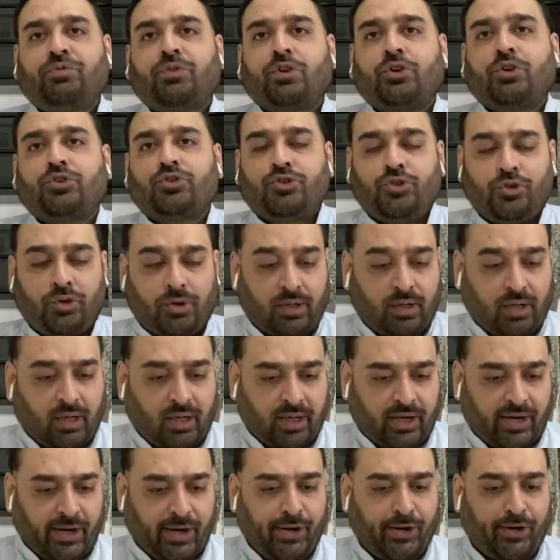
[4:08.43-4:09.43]
should
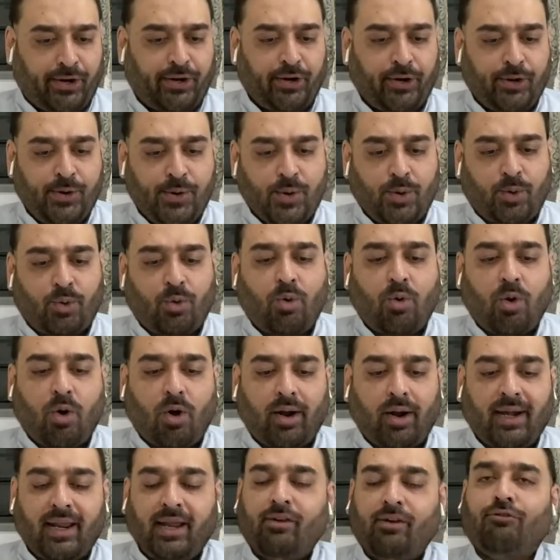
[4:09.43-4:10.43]
continue
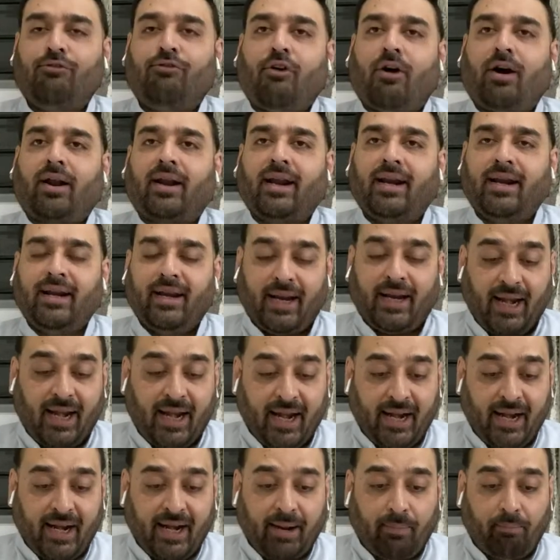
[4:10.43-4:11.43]
calling for an
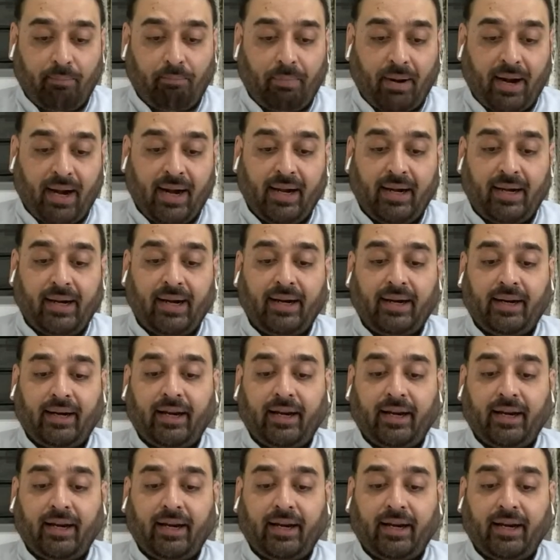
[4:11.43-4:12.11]
independent